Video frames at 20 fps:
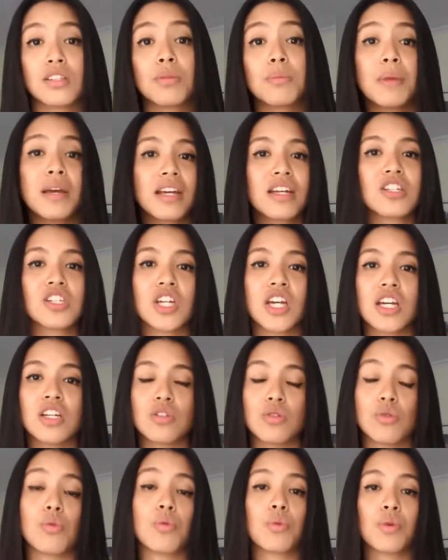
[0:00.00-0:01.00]
To make a
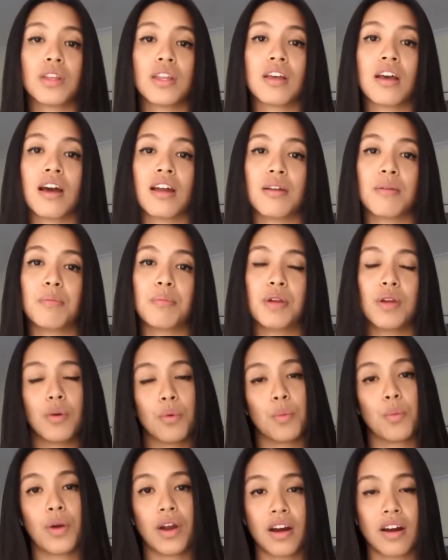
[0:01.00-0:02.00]
change, we really gotta be
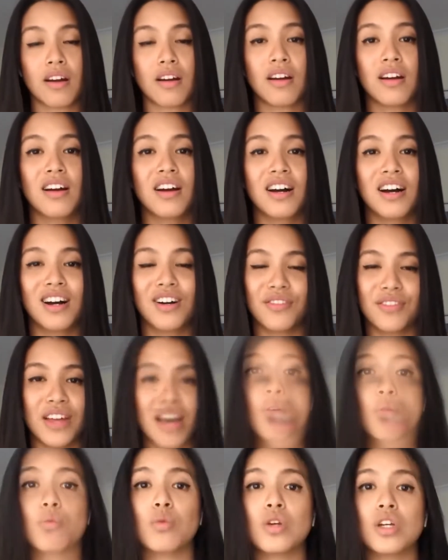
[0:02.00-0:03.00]
aware of that.